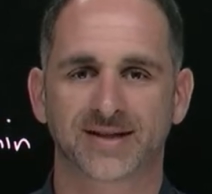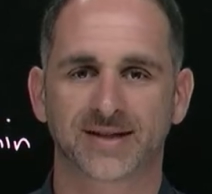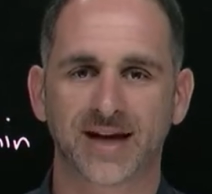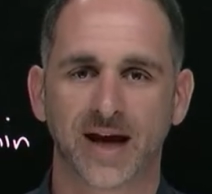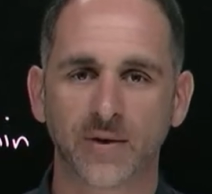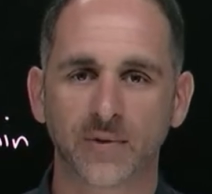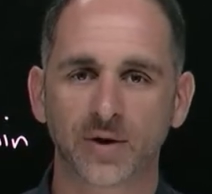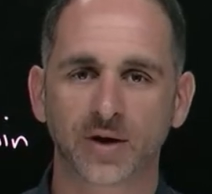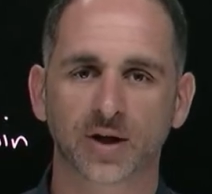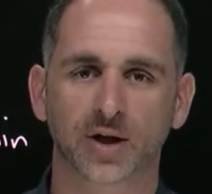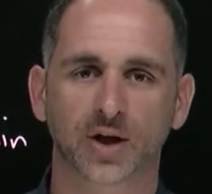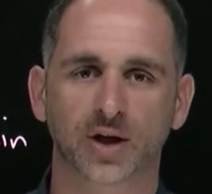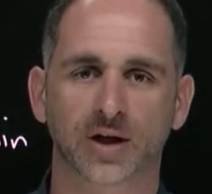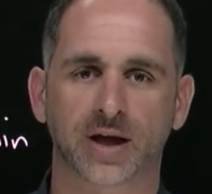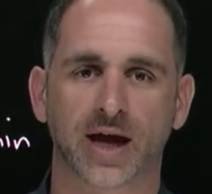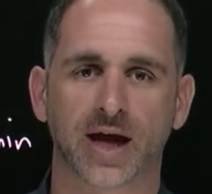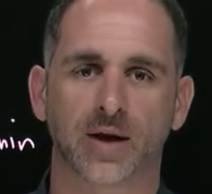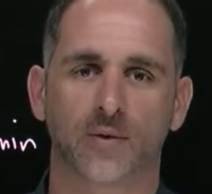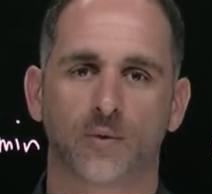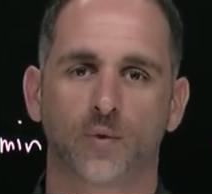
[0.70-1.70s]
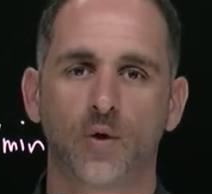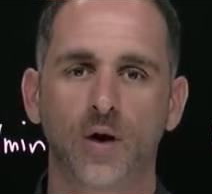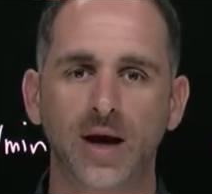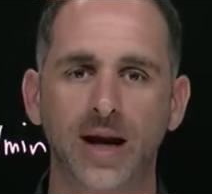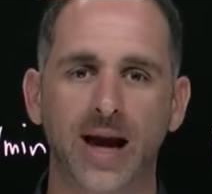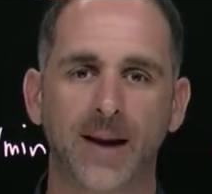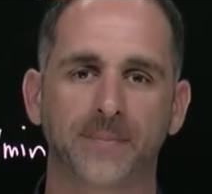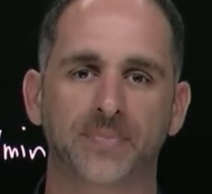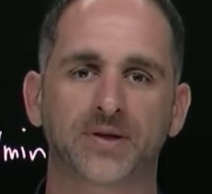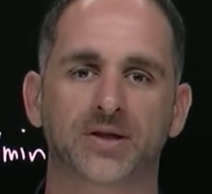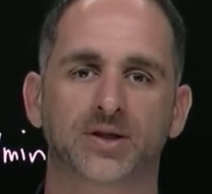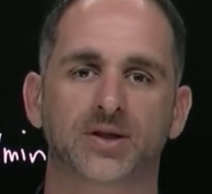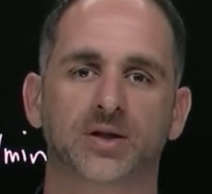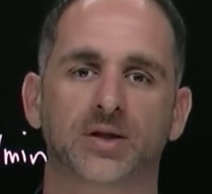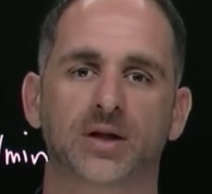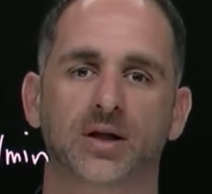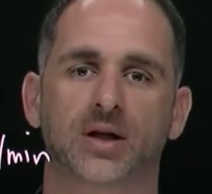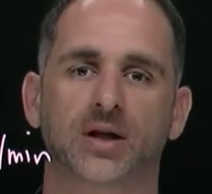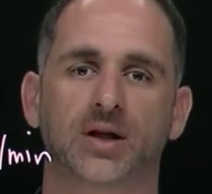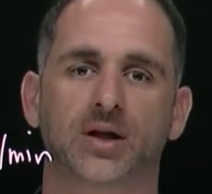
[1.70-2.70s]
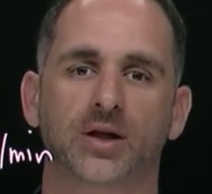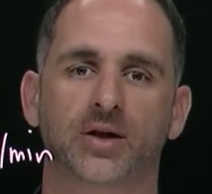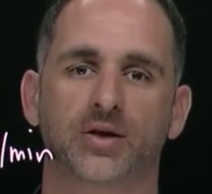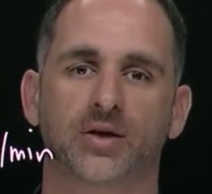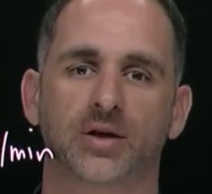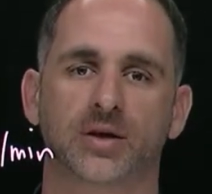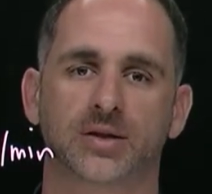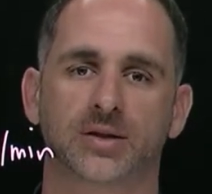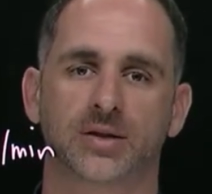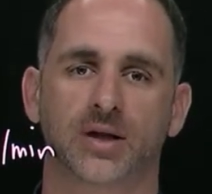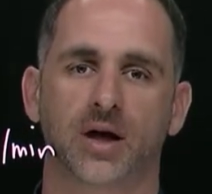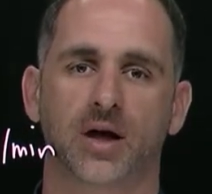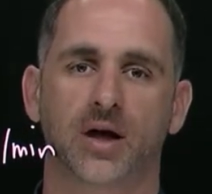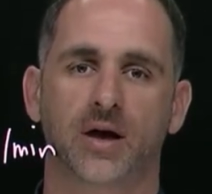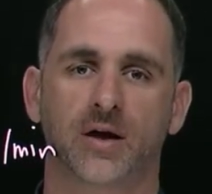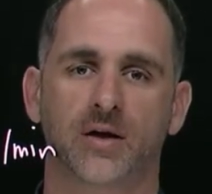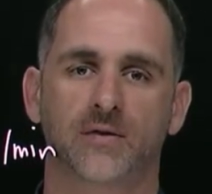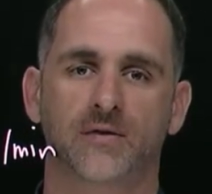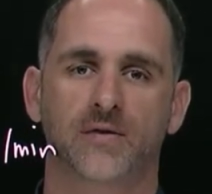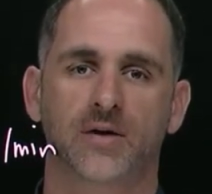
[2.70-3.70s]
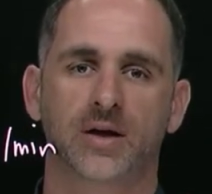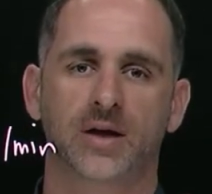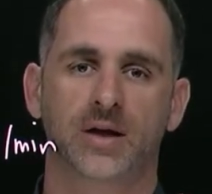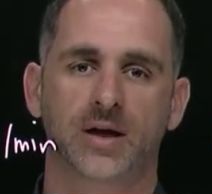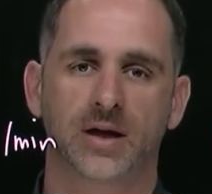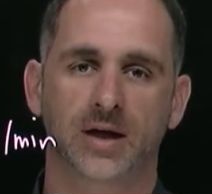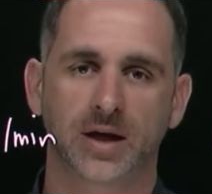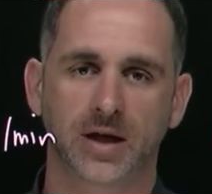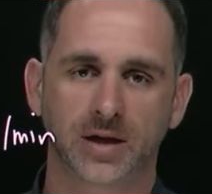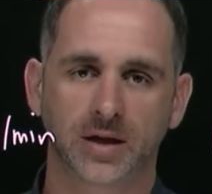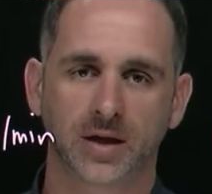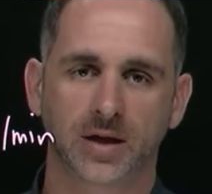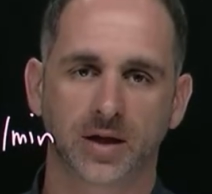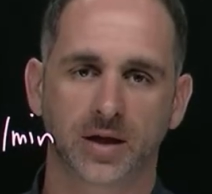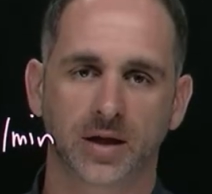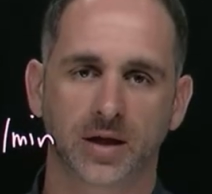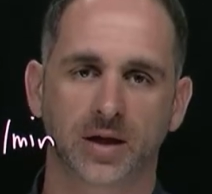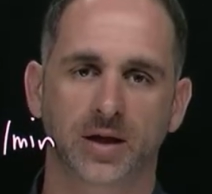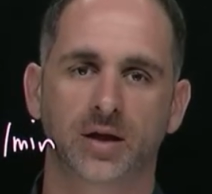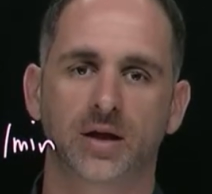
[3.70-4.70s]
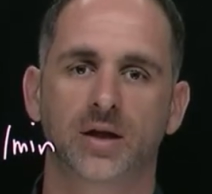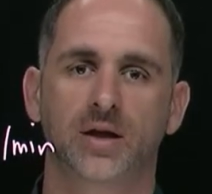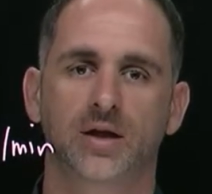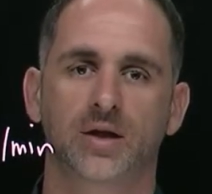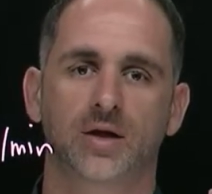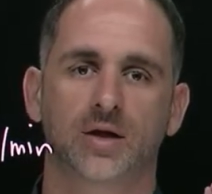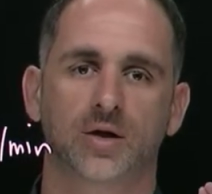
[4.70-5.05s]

So now we're going to look at what happens to the clearance of inulin,